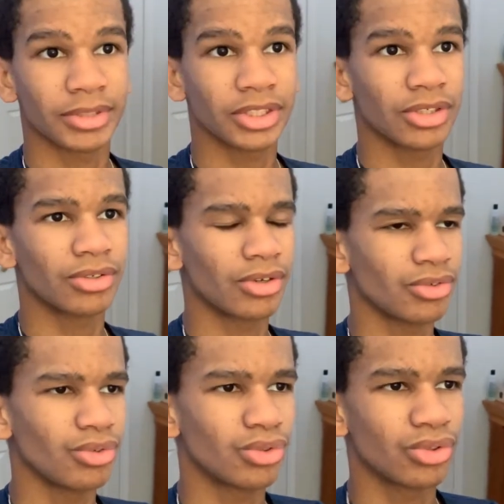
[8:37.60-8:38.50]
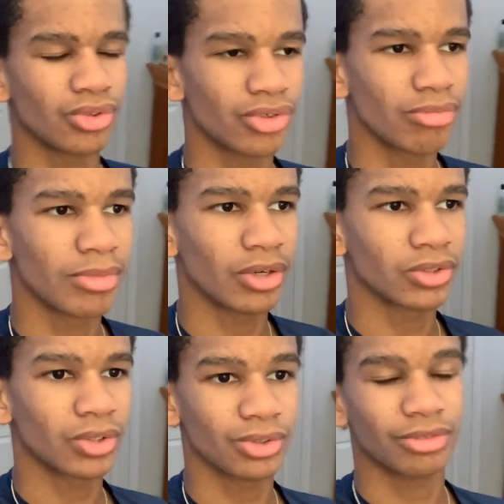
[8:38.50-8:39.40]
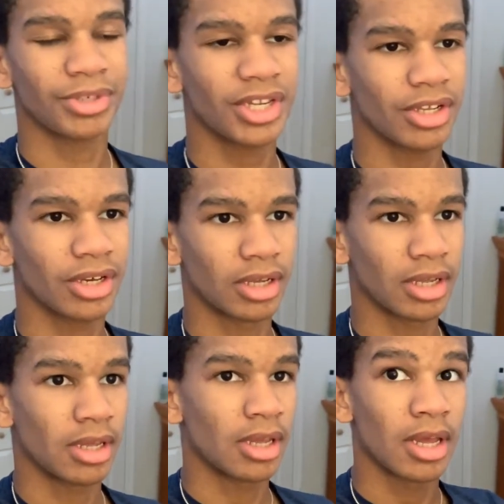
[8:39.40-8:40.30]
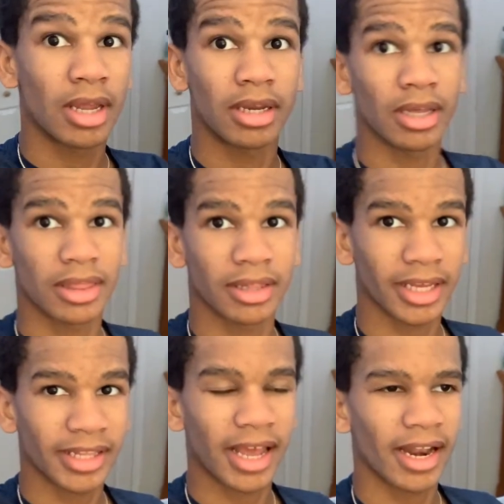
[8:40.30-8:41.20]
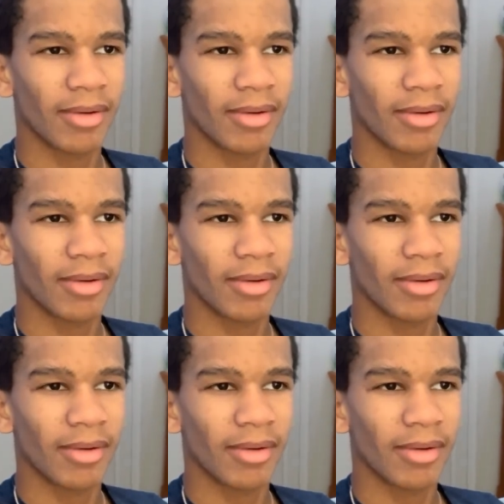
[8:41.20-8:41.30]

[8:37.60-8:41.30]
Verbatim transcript: Still no YouTube, no social media, nothing like that.